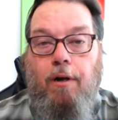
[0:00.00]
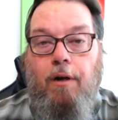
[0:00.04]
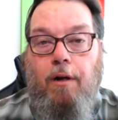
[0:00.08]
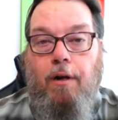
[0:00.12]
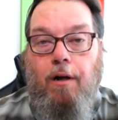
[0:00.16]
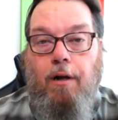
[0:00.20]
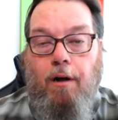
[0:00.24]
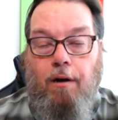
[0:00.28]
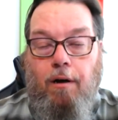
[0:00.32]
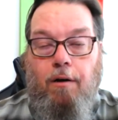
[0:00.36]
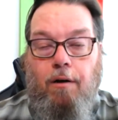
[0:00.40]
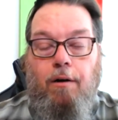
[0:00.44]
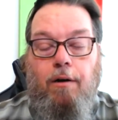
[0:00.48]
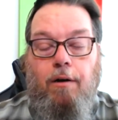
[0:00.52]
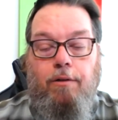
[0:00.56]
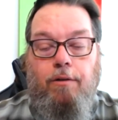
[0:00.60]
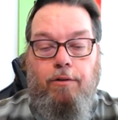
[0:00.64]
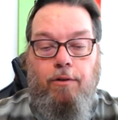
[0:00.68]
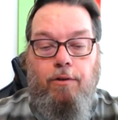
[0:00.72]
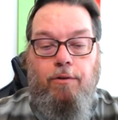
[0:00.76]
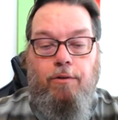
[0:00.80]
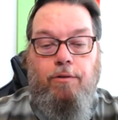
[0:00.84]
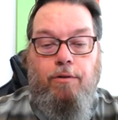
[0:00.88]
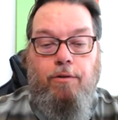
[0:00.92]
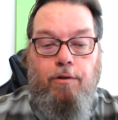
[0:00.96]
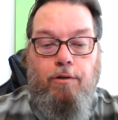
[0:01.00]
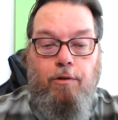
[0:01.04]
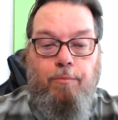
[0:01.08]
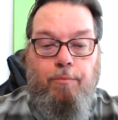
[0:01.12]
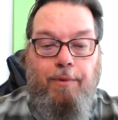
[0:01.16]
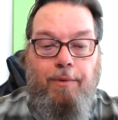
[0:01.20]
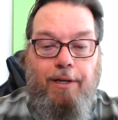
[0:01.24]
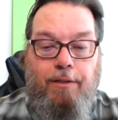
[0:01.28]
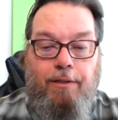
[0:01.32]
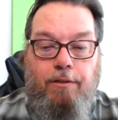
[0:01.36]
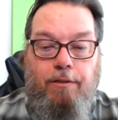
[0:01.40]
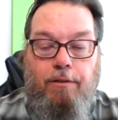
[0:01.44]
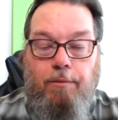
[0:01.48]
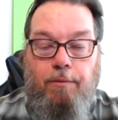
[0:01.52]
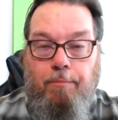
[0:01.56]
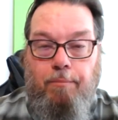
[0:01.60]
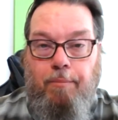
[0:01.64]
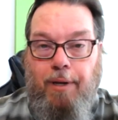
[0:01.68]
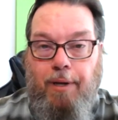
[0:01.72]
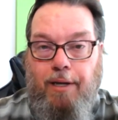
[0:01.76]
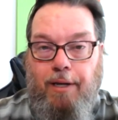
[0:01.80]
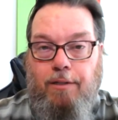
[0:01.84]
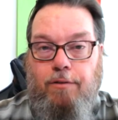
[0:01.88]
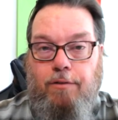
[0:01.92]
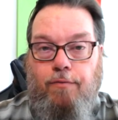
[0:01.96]
on YouTube. That's the
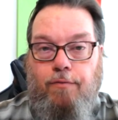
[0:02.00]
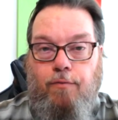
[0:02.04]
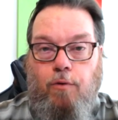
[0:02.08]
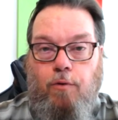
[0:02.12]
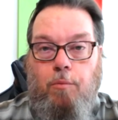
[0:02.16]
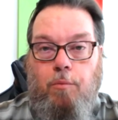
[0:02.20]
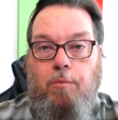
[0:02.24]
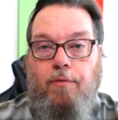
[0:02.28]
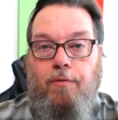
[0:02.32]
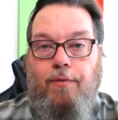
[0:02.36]
best form of